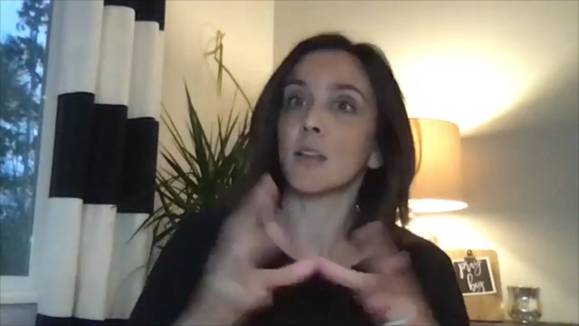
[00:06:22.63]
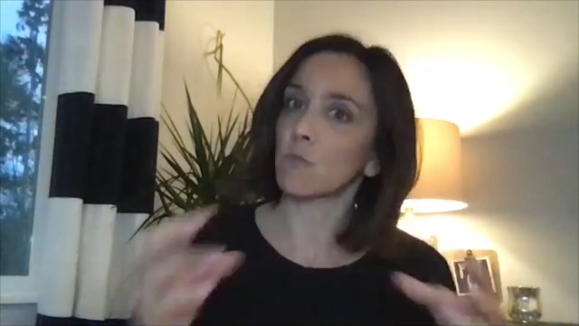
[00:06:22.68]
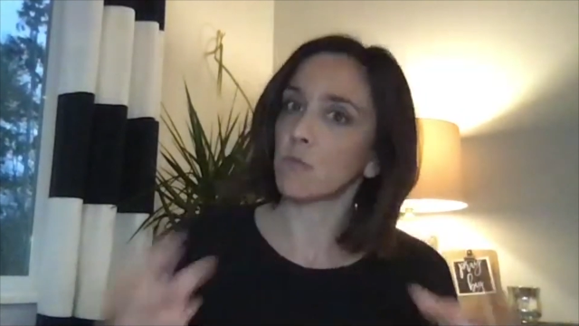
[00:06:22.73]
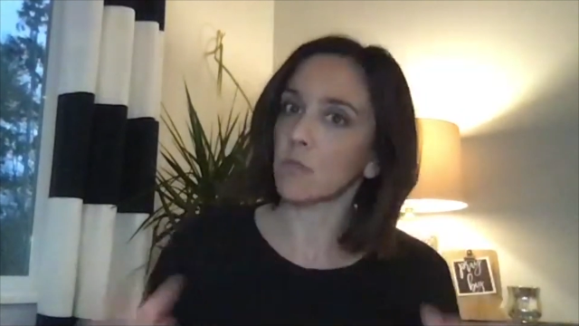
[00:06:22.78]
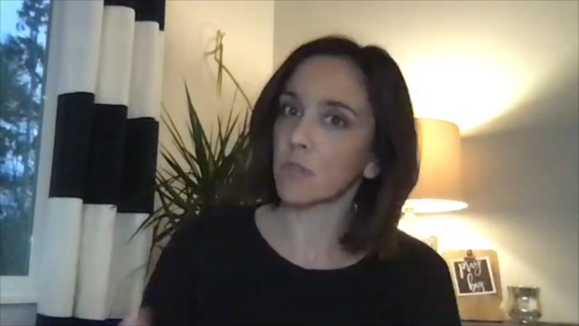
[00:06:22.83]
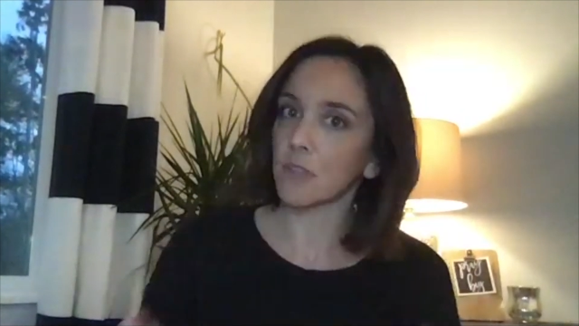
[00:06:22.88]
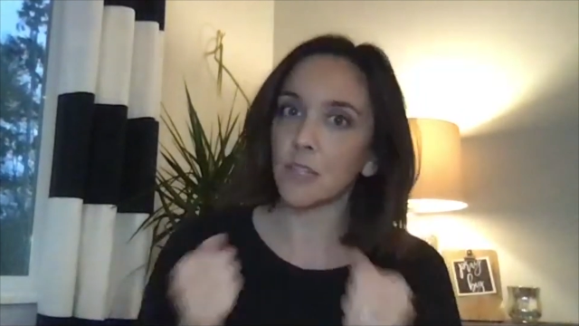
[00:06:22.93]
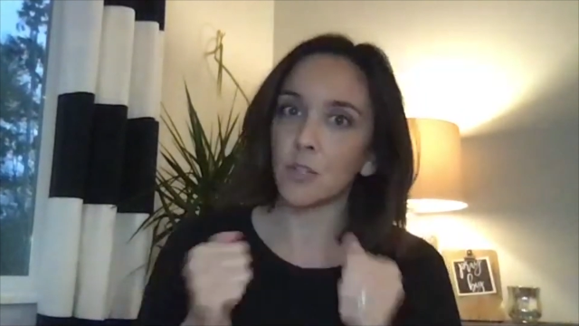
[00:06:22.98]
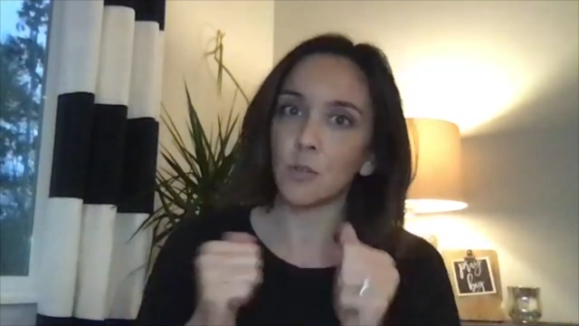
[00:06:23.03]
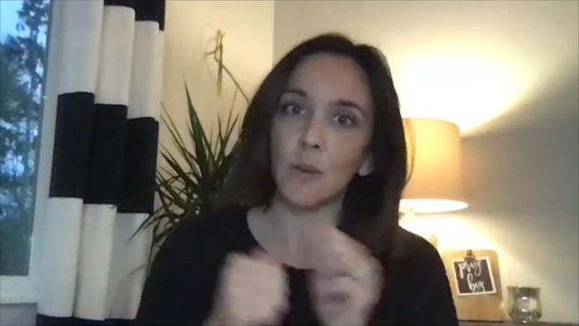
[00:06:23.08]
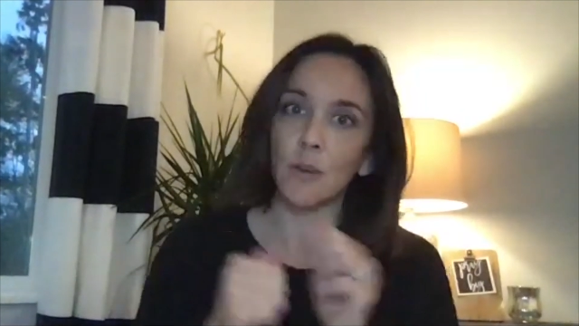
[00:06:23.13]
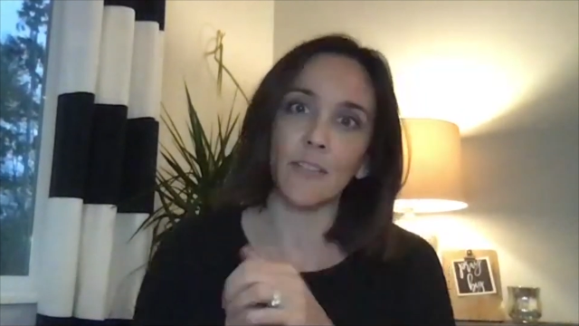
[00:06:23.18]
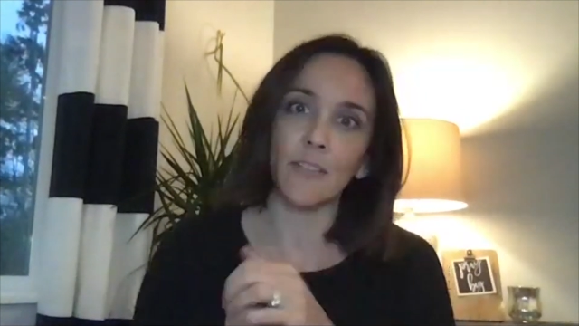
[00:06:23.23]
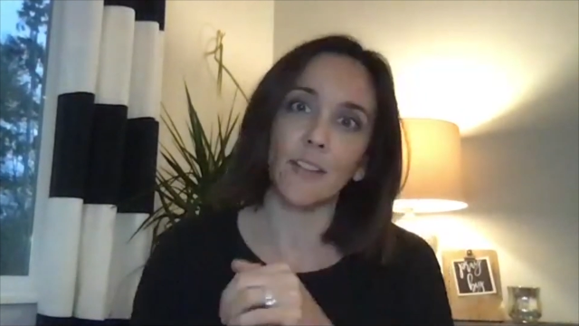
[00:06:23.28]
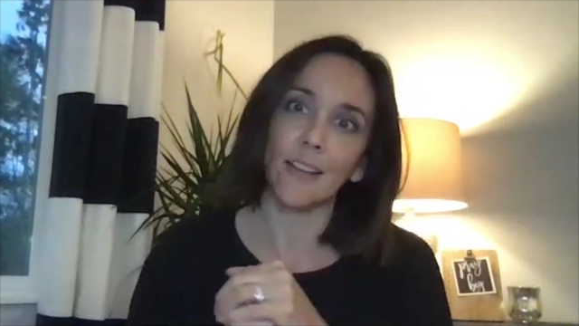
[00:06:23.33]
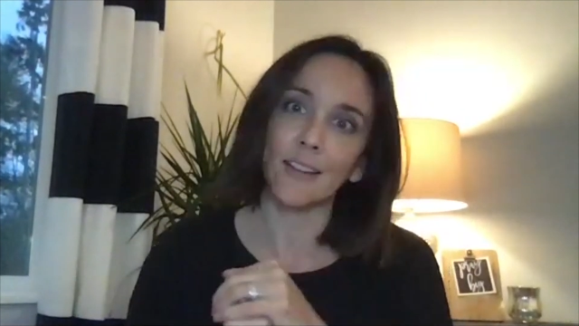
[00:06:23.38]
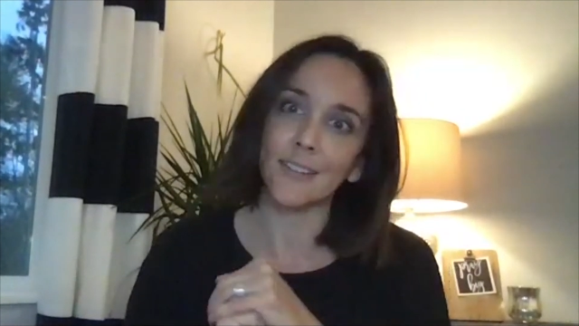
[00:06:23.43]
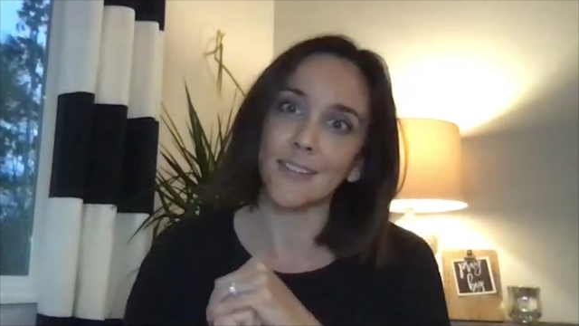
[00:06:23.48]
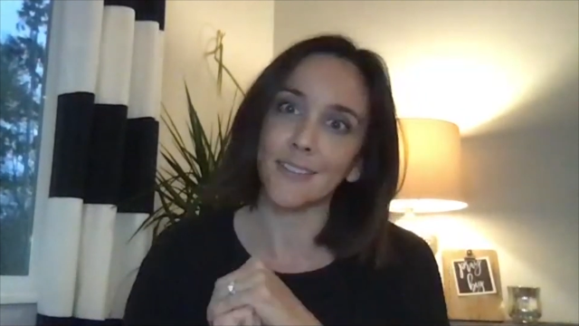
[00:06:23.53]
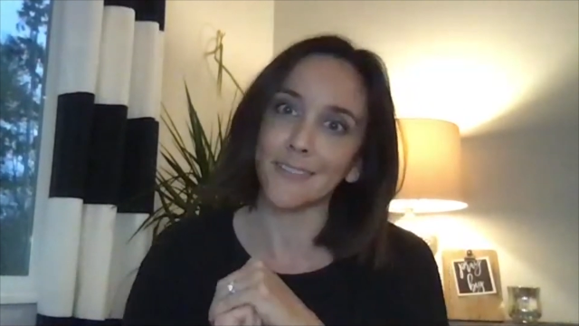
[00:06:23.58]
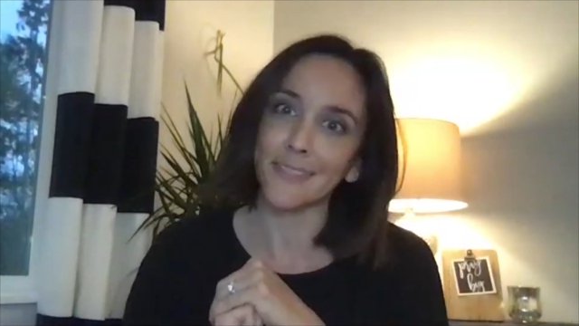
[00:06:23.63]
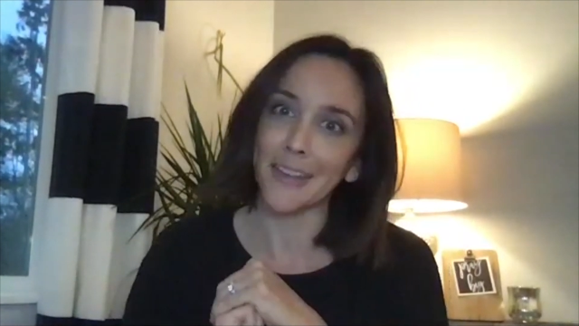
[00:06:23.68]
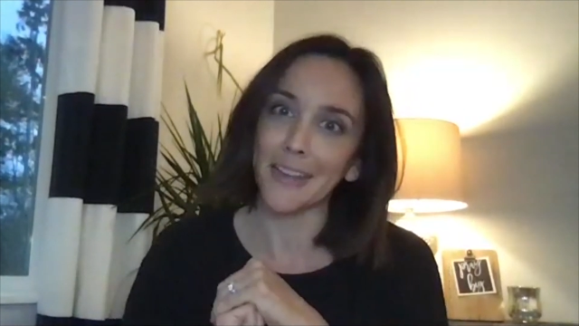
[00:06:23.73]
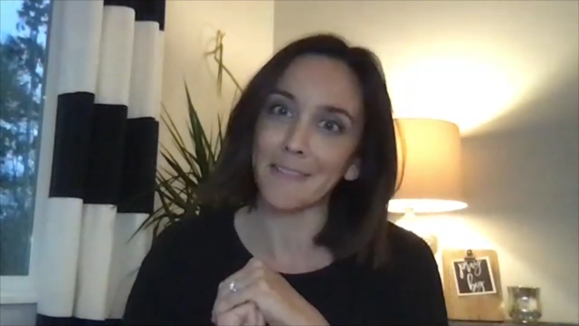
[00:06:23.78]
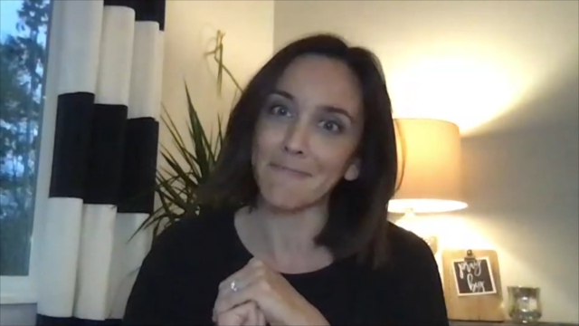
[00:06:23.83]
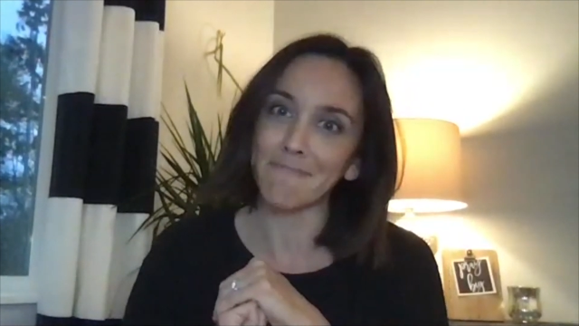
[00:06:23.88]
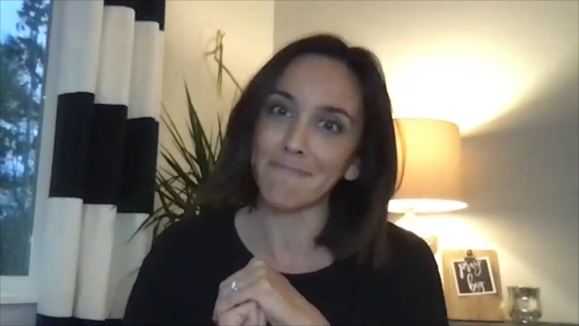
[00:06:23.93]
really do have a lot to say.